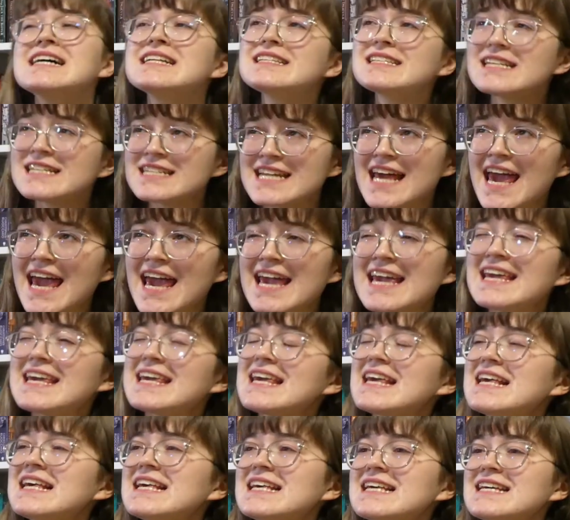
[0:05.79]

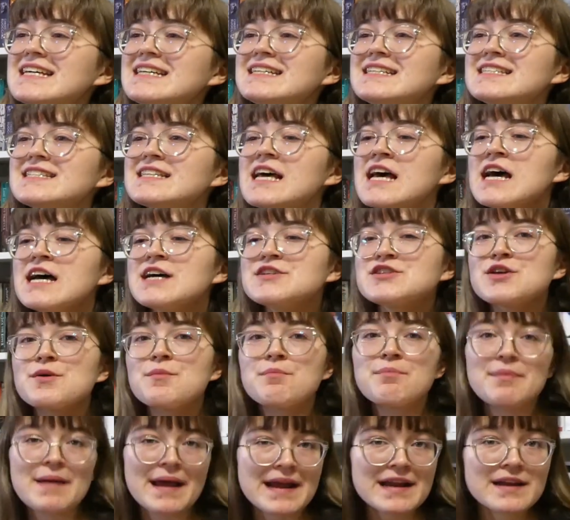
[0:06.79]
Today is
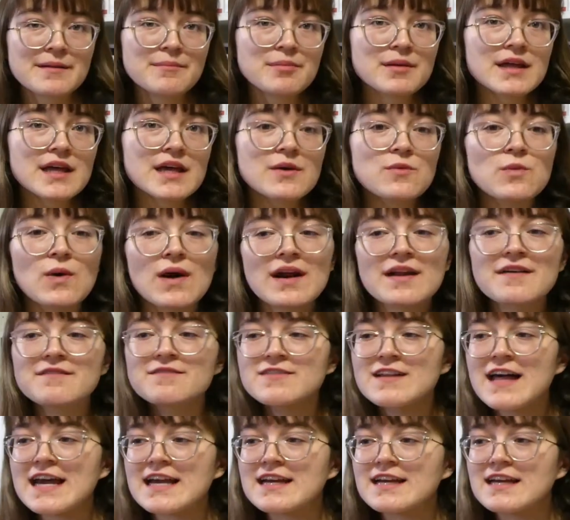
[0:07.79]
debatably one
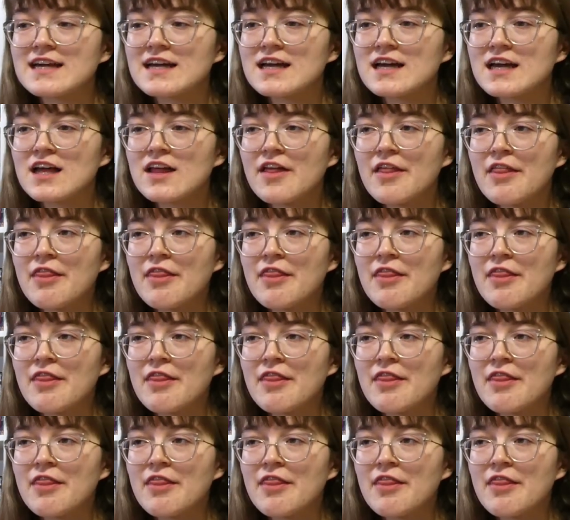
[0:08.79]
of like